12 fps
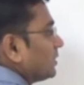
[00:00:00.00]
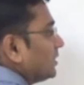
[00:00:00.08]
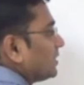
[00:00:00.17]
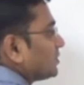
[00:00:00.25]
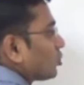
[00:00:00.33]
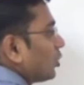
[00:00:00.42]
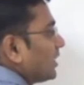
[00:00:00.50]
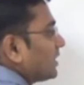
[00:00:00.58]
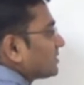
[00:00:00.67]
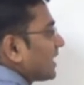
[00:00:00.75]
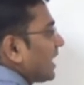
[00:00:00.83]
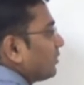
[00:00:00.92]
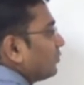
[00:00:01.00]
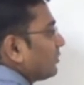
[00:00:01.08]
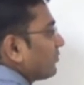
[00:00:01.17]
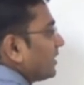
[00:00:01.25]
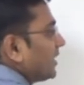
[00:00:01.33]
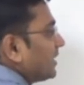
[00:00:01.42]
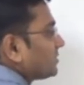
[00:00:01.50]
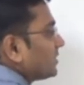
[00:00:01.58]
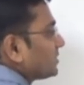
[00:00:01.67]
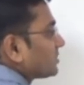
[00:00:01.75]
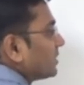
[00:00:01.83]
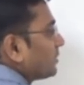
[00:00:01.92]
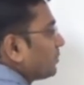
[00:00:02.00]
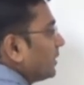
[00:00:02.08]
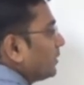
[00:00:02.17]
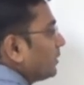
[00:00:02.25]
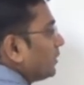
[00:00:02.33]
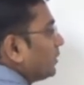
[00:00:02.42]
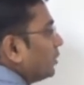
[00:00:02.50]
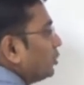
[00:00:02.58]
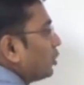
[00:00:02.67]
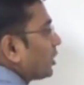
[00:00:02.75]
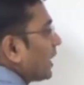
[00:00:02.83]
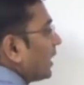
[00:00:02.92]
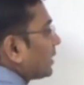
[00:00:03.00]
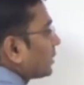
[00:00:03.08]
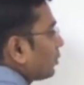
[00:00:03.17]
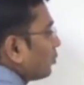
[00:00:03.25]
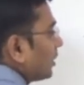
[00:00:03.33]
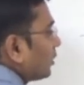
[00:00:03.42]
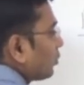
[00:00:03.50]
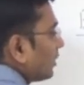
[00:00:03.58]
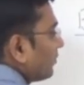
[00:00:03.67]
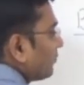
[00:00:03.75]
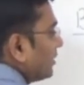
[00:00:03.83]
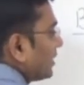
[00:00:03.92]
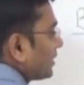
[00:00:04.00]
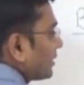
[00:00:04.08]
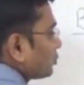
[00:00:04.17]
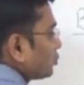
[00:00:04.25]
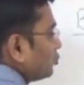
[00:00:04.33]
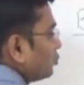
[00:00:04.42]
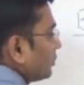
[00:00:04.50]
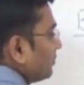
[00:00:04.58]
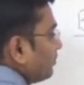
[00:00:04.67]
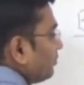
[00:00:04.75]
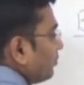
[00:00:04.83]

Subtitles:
it is called as annual financial statement in your article 112 of Indian Constitution.